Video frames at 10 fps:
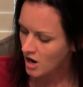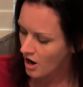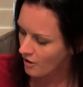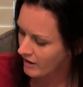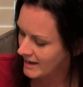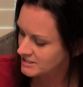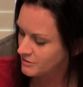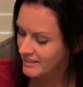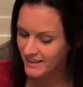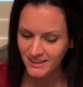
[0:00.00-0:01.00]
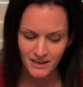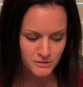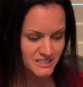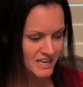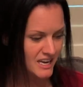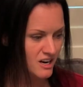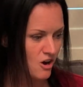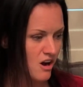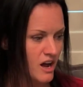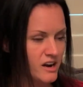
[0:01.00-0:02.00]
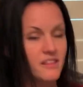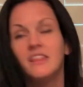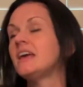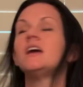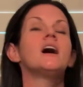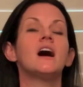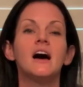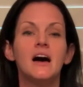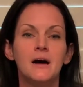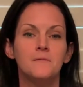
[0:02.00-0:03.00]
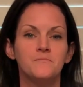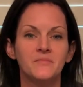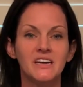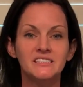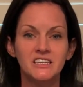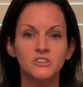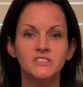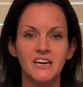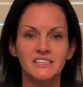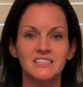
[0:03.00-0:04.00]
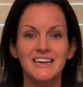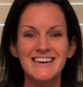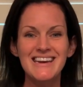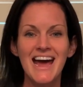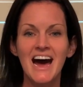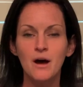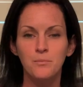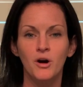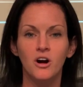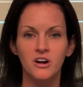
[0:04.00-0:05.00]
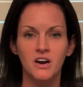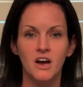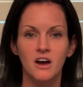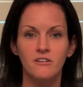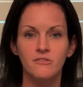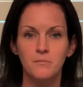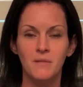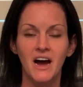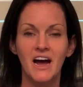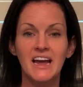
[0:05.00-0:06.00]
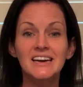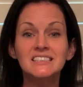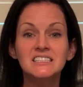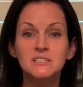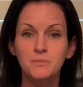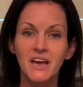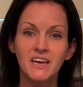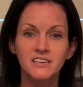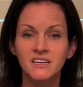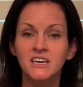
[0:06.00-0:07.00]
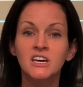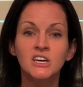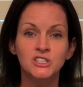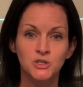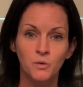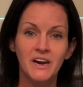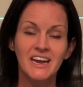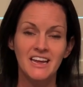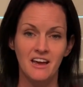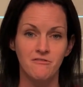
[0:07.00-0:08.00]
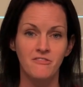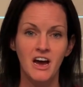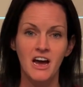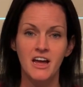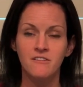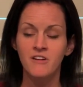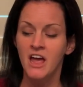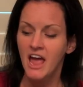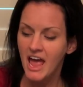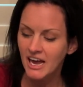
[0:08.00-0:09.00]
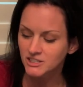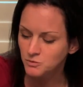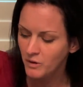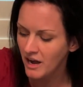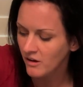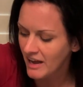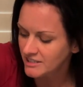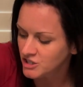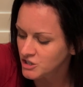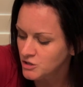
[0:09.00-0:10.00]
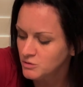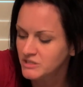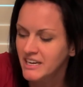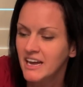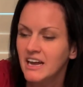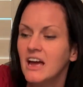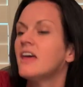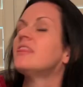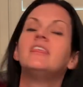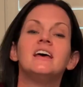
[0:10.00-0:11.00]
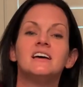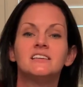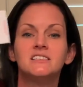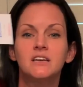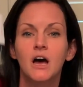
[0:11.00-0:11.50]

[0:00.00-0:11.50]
Okay, so I think that was it on the deals that I did not part of my spend 20 get 5, as well as using this